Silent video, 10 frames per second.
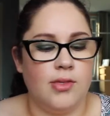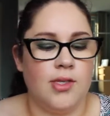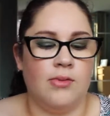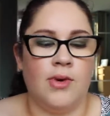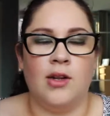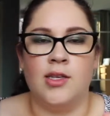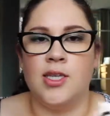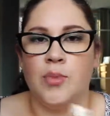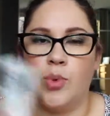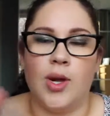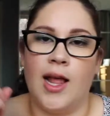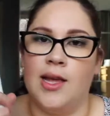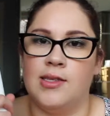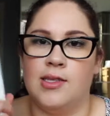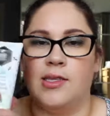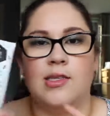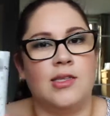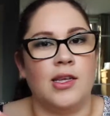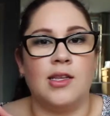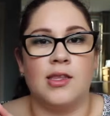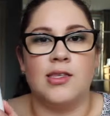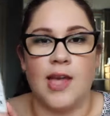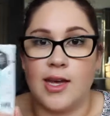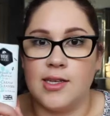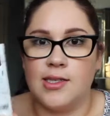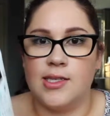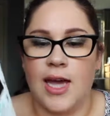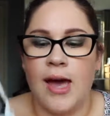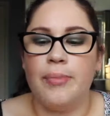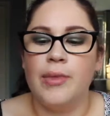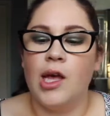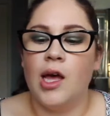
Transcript: so when I double cleanse this is like the second step